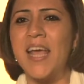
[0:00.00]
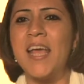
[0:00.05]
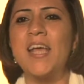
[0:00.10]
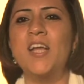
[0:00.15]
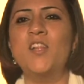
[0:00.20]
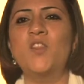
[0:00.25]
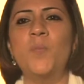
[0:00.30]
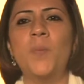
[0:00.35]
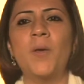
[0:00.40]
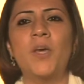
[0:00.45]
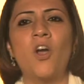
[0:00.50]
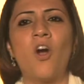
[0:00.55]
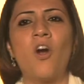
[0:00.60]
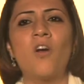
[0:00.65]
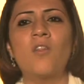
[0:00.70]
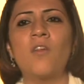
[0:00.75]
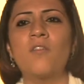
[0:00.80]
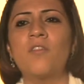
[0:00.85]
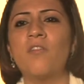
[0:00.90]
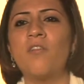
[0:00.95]
It's
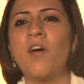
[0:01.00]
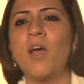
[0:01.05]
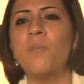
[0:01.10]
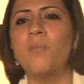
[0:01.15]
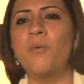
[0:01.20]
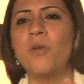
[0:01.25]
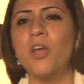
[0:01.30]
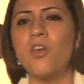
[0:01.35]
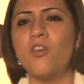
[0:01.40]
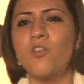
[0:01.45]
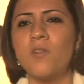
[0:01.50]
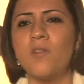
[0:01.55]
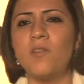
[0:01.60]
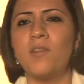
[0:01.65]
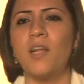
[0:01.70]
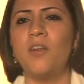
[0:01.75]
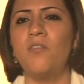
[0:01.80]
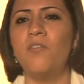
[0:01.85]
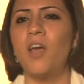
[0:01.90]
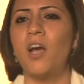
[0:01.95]
because of the vibrations
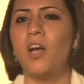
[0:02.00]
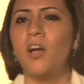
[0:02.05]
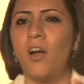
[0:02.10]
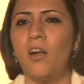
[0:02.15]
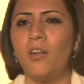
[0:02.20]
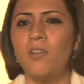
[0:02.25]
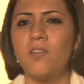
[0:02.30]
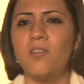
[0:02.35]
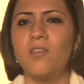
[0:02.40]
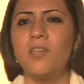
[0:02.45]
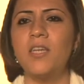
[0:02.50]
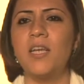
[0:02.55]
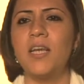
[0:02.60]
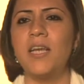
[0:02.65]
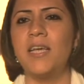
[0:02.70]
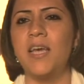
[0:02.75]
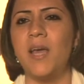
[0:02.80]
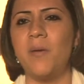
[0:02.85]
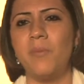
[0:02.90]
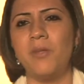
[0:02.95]
that we are
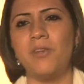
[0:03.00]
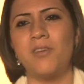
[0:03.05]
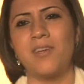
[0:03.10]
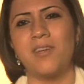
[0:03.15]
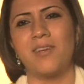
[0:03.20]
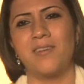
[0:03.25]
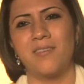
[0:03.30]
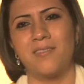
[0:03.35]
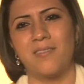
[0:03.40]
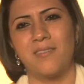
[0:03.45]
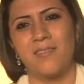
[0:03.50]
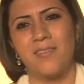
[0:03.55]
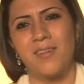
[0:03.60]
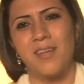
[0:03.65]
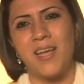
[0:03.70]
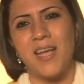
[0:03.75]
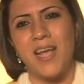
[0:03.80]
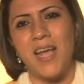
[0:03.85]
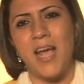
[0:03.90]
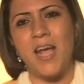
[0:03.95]
constantly emitting.
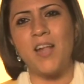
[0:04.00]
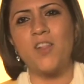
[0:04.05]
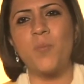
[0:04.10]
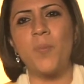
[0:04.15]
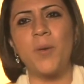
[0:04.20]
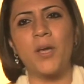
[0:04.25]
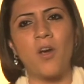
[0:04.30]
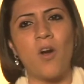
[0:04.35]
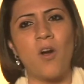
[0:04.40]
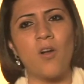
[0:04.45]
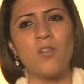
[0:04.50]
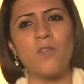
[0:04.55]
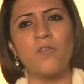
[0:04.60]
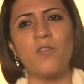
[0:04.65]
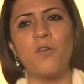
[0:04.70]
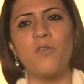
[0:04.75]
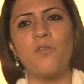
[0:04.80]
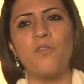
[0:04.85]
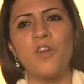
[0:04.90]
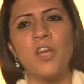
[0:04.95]
It's because of
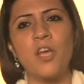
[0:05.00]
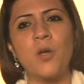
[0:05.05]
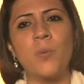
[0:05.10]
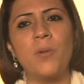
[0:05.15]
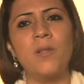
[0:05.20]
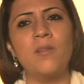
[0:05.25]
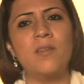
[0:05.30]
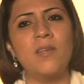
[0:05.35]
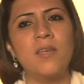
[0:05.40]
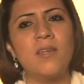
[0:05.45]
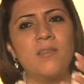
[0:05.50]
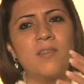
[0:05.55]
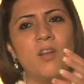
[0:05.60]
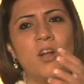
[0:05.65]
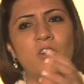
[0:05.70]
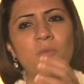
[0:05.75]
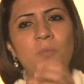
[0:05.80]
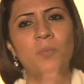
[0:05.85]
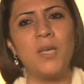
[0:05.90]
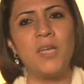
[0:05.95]
the frequencies
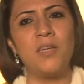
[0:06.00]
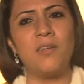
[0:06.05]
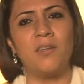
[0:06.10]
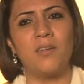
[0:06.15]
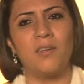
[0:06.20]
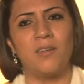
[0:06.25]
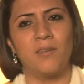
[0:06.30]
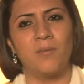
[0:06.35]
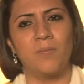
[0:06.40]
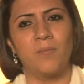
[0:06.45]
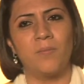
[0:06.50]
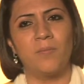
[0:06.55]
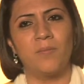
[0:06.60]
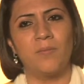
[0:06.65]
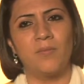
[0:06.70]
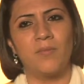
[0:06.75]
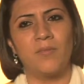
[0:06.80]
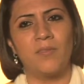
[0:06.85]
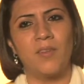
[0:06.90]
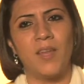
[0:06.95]
not meeting
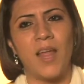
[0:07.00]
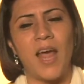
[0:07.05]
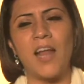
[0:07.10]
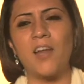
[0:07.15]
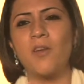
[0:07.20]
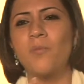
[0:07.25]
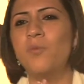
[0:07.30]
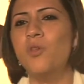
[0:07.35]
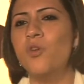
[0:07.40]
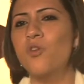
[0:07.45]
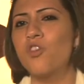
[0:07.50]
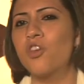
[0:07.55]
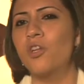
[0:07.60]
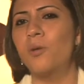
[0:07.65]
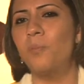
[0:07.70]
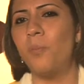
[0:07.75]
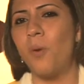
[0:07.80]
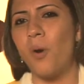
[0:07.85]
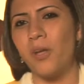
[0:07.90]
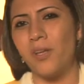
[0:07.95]
at a mutual
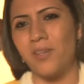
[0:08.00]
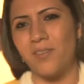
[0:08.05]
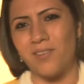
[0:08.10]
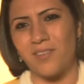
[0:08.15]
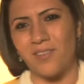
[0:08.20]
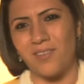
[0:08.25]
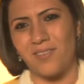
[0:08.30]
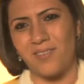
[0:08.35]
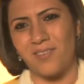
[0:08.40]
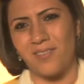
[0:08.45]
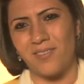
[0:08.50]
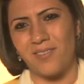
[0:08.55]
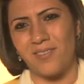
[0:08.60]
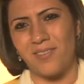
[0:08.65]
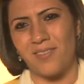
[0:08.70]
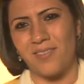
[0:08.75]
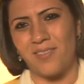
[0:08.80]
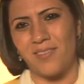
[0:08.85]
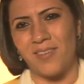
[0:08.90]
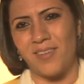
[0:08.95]
point.
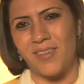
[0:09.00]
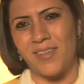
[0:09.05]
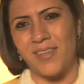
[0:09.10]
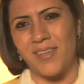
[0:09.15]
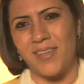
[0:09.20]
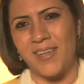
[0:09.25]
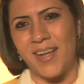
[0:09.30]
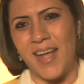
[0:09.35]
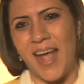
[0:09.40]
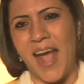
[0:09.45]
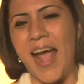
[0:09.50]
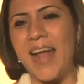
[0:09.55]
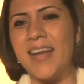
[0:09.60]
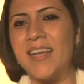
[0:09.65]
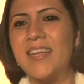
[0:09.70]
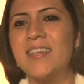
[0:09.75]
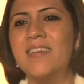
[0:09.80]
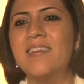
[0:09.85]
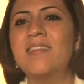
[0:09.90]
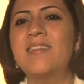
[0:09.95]
And
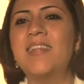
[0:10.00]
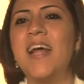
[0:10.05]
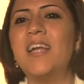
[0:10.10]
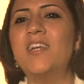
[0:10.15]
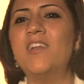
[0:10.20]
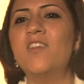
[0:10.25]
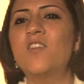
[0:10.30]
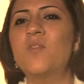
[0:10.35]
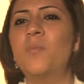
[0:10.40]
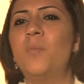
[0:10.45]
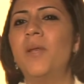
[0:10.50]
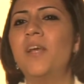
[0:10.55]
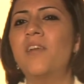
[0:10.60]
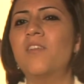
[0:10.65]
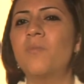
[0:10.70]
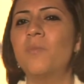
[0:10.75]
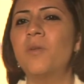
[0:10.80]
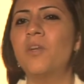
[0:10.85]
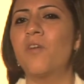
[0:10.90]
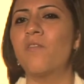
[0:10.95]
it is that
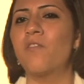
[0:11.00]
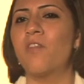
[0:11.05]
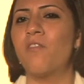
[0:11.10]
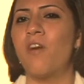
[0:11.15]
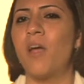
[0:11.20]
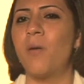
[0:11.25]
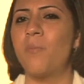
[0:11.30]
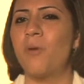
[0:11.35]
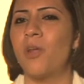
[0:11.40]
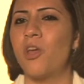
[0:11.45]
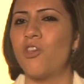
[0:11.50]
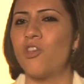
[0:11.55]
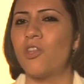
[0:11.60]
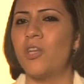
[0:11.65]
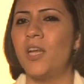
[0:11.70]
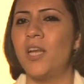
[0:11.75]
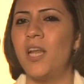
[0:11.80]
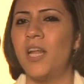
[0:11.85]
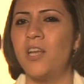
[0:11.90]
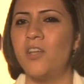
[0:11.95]
displacement of the vibration
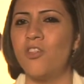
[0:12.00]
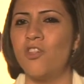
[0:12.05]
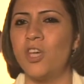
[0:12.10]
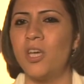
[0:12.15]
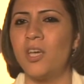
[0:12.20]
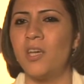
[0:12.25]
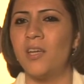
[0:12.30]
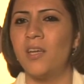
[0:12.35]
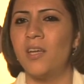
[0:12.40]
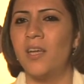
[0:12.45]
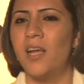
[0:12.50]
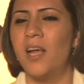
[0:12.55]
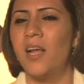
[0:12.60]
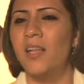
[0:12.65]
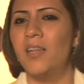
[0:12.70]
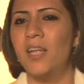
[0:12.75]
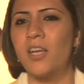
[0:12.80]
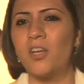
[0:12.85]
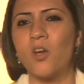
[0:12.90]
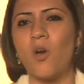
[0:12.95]
and energy
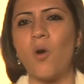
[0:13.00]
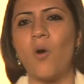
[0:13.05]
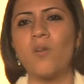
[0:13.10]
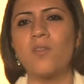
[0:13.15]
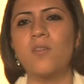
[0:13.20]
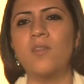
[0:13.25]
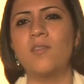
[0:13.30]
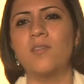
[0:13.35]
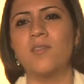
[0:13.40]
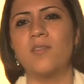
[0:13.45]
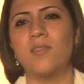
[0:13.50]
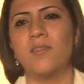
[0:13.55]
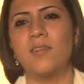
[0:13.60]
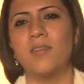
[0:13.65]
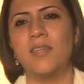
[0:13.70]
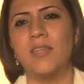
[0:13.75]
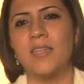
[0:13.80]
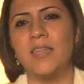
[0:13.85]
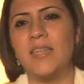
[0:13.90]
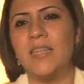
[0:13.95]
that causes
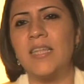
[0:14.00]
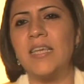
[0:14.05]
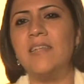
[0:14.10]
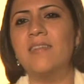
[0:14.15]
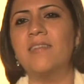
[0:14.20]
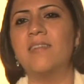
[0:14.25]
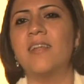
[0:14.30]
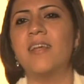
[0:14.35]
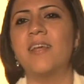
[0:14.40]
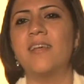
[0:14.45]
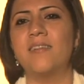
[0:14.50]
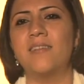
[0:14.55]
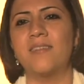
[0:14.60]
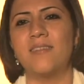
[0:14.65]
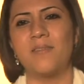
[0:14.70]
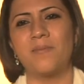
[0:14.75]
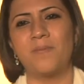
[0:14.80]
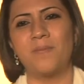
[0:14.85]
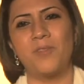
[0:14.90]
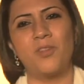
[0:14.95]
these
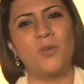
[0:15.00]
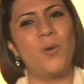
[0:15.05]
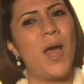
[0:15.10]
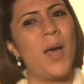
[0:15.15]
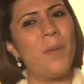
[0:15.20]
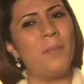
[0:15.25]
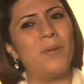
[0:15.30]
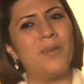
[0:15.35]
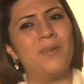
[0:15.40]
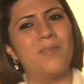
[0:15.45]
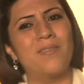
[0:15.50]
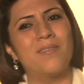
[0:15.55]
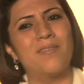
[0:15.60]
things to happen.